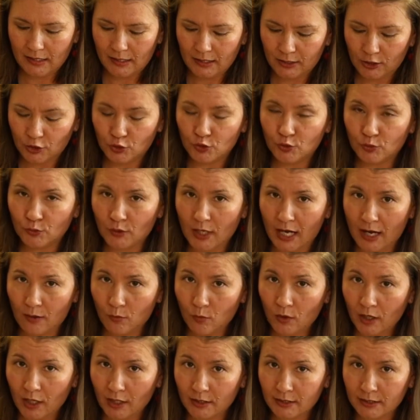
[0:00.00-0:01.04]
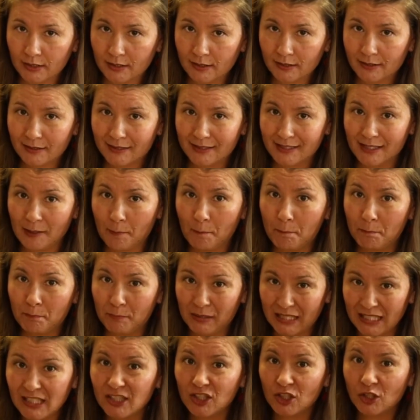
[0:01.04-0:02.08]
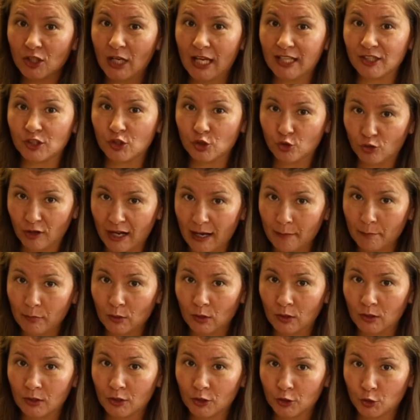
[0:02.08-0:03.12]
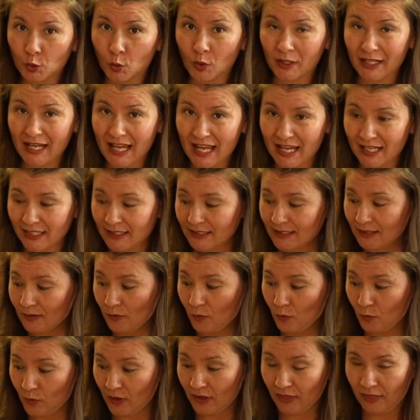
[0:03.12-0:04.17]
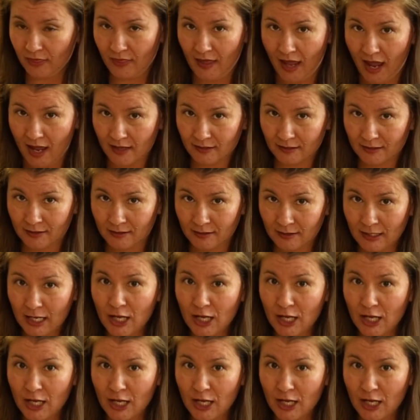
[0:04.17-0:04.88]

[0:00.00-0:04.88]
You do not want to beat and scramble your eggs with that.